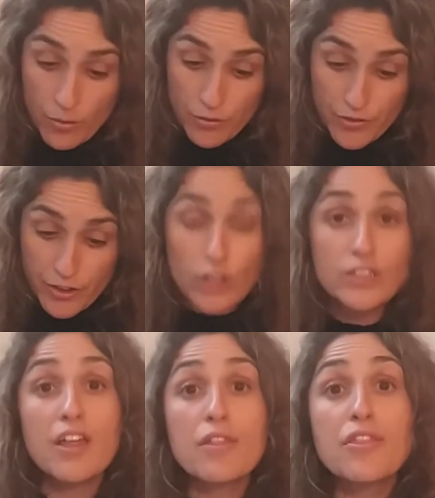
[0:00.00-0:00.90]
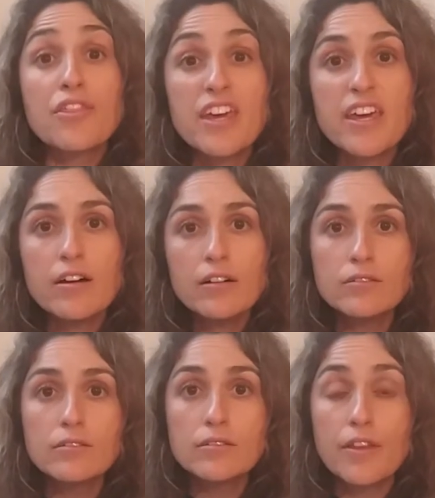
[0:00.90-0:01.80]
We've got vio,
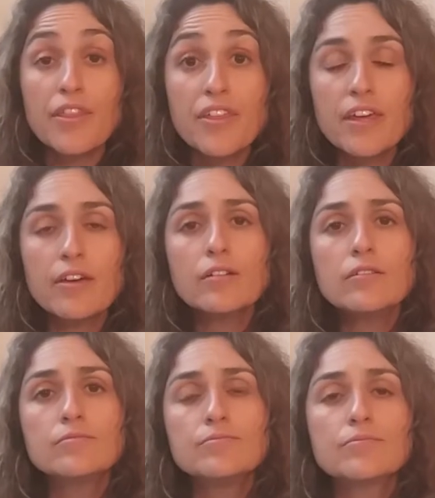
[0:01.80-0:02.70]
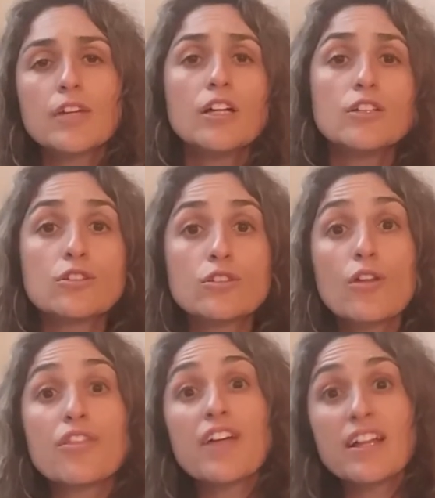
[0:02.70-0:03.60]
vio.
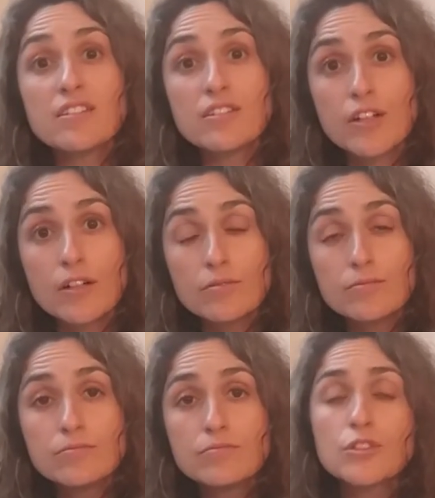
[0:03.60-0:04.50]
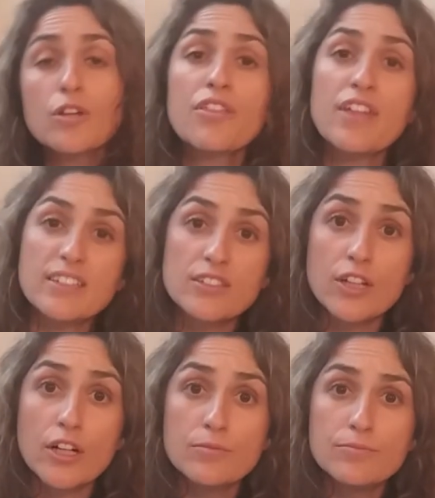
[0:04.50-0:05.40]
To vendro, to
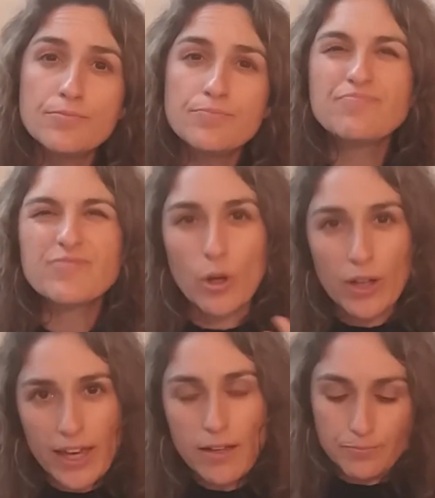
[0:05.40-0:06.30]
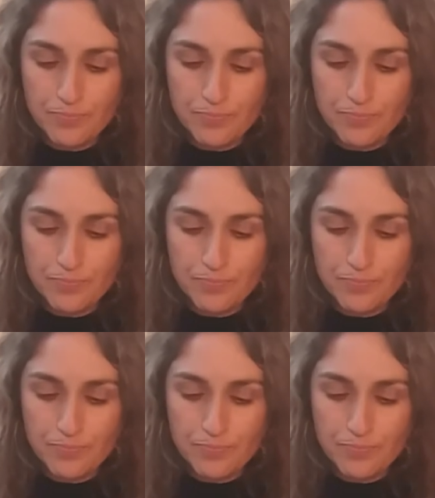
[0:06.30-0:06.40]
vendro. Okay?